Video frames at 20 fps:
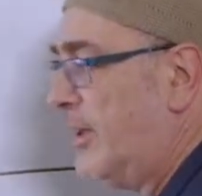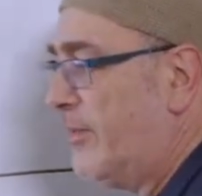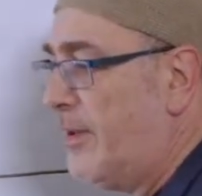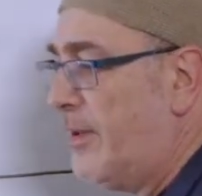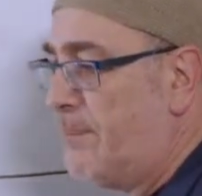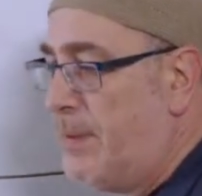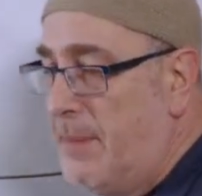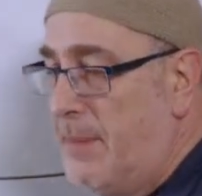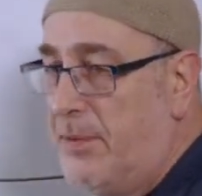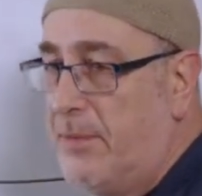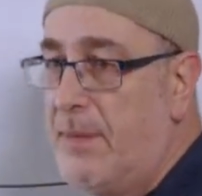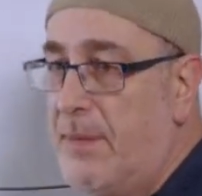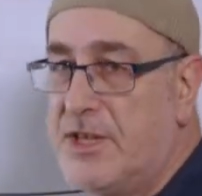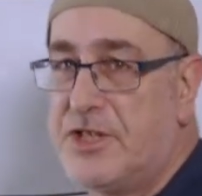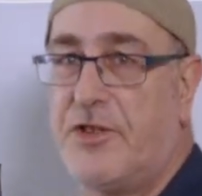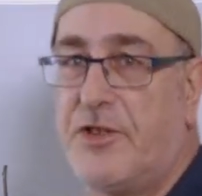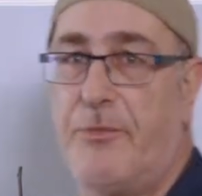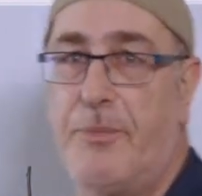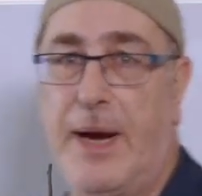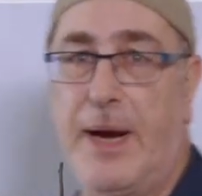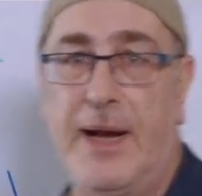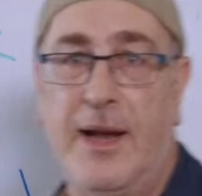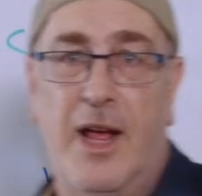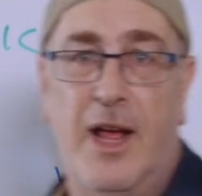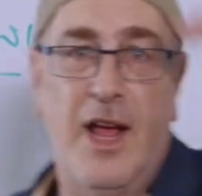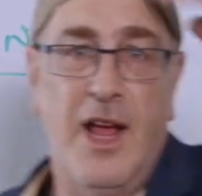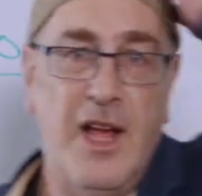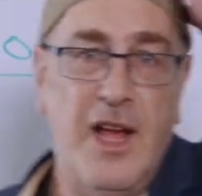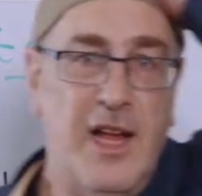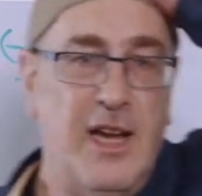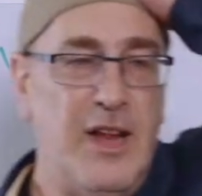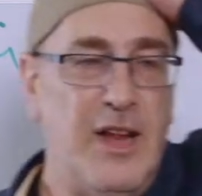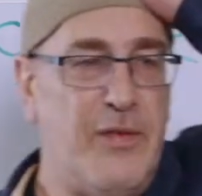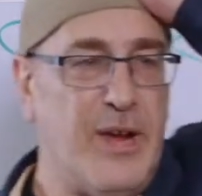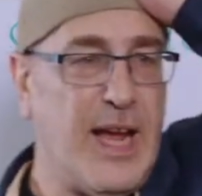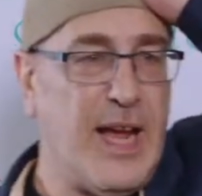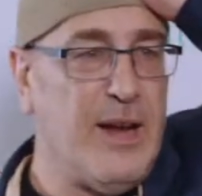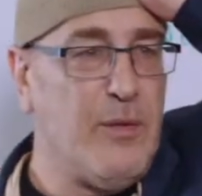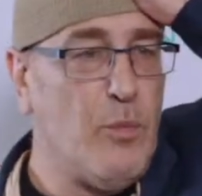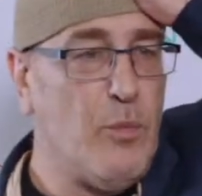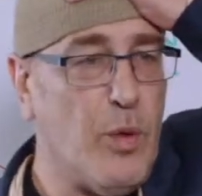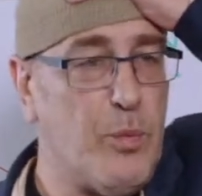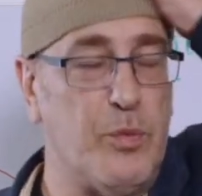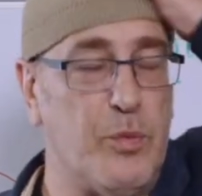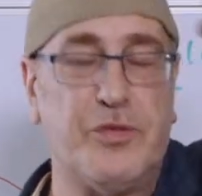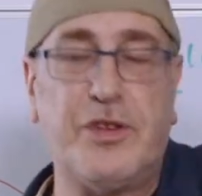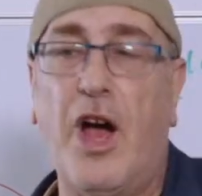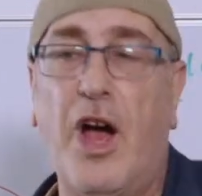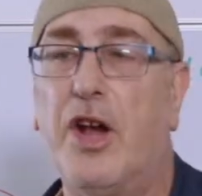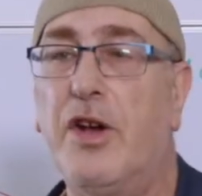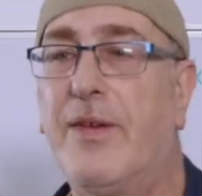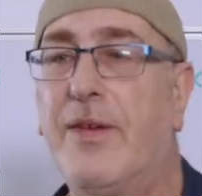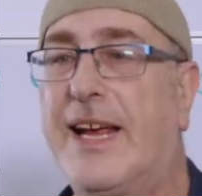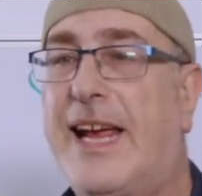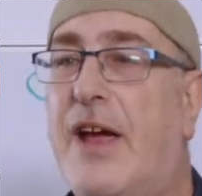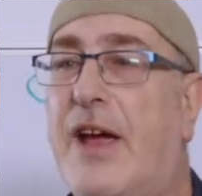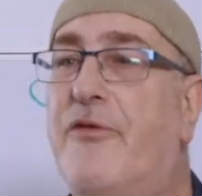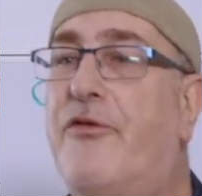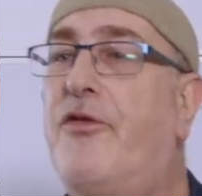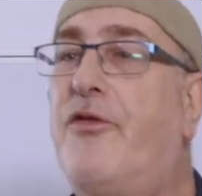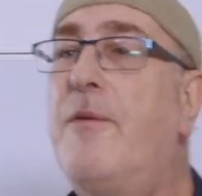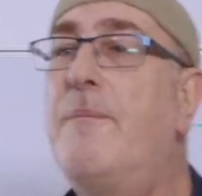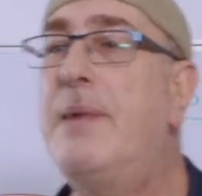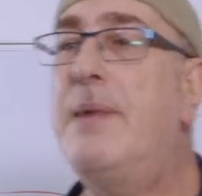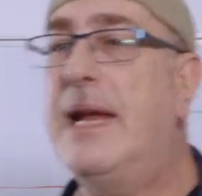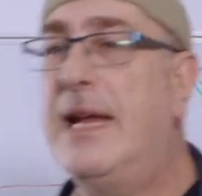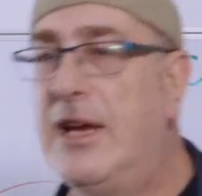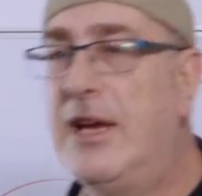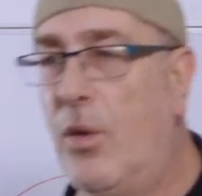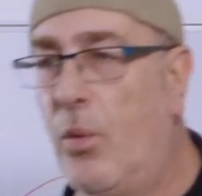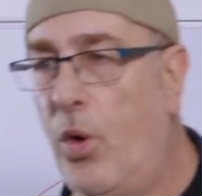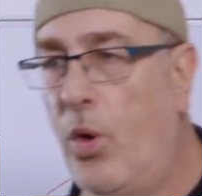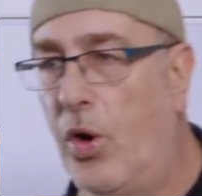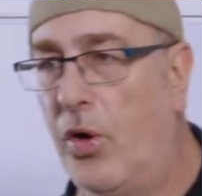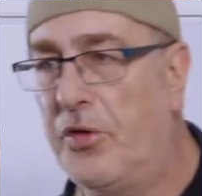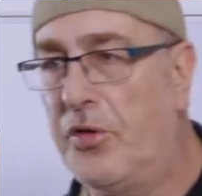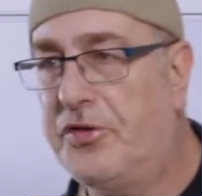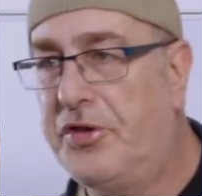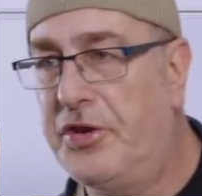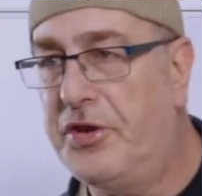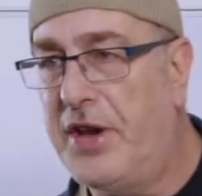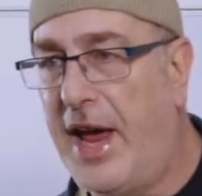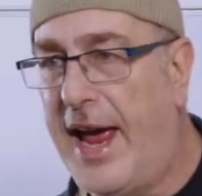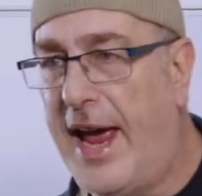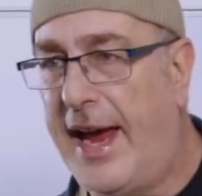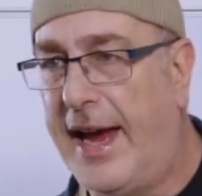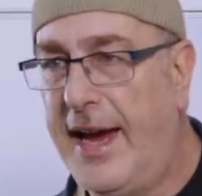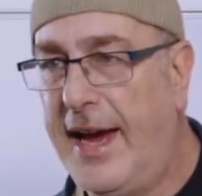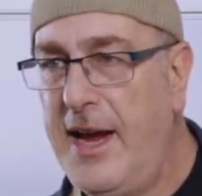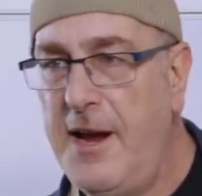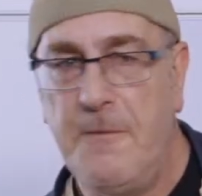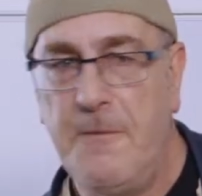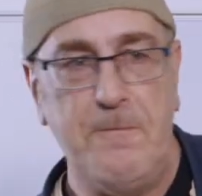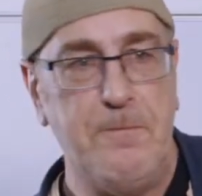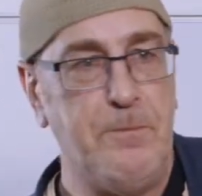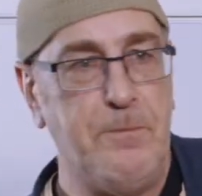that people must have been living in what was kind of like a familiar world. Today,